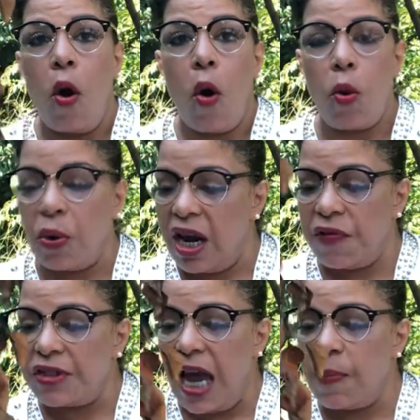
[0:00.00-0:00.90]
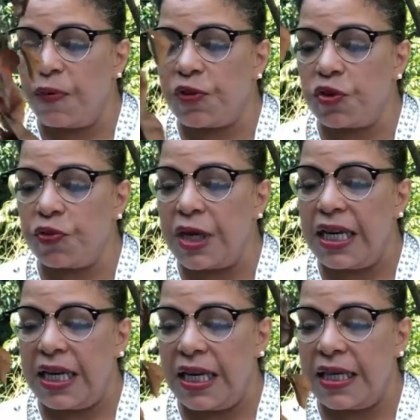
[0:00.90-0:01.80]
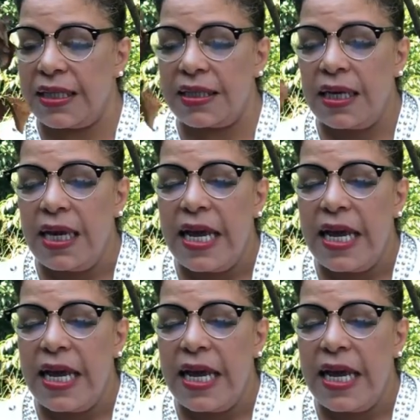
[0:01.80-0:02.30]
or whatever type of tree it is